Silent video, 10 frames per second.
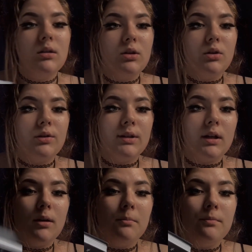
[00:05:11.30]
do
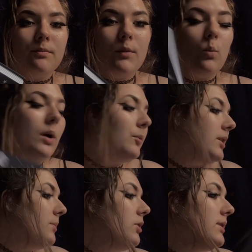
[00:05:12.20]
some
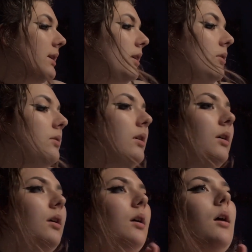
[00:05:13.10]
WordPress blogs now.
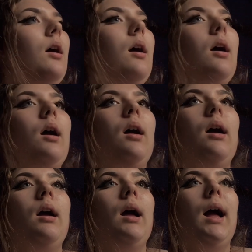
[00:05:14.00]

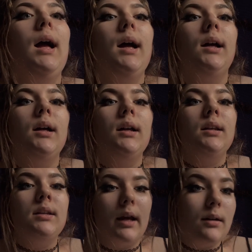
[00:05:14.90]

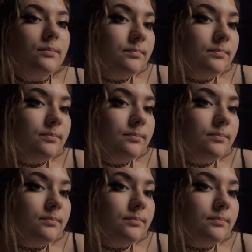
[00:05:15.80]
And yeah,